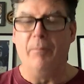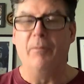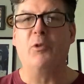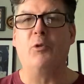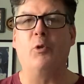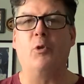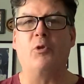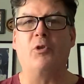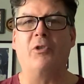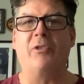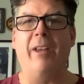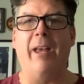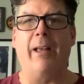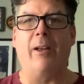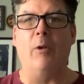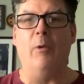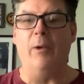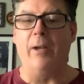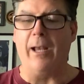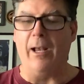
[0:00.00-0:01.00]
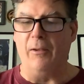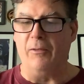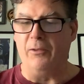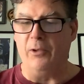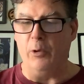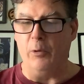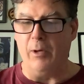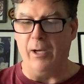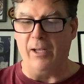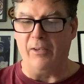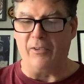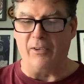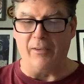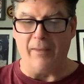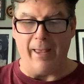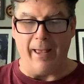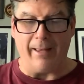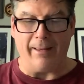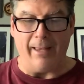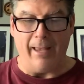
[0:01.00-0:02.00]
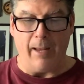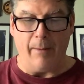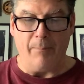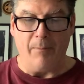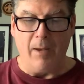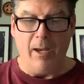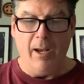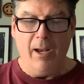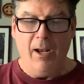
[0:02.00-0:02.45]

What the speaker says: Georgia Tech only had 2 hits in that game.